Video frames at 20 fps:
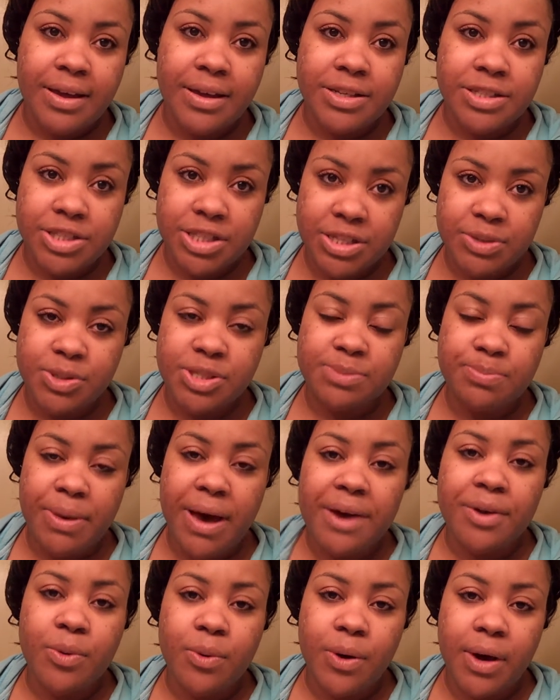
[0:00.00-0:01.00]
she was
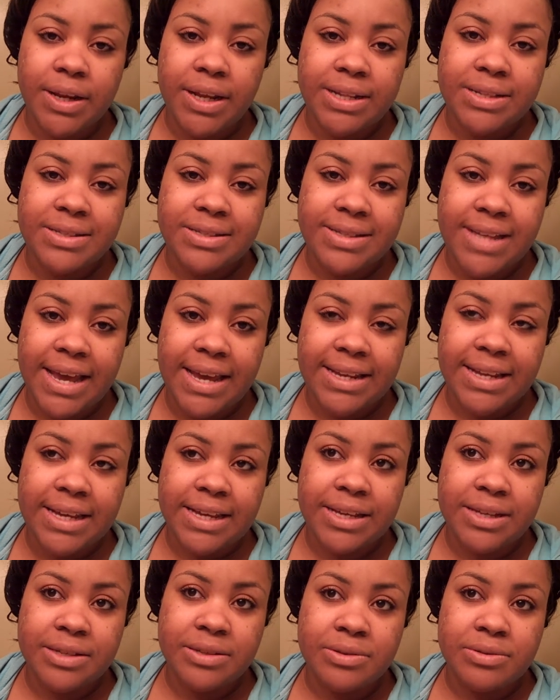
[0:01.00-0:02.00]
spot on in
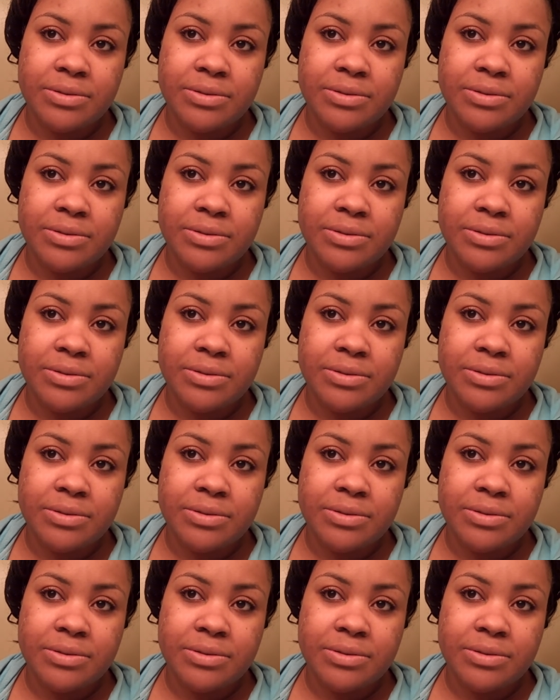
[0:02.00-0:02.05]
stating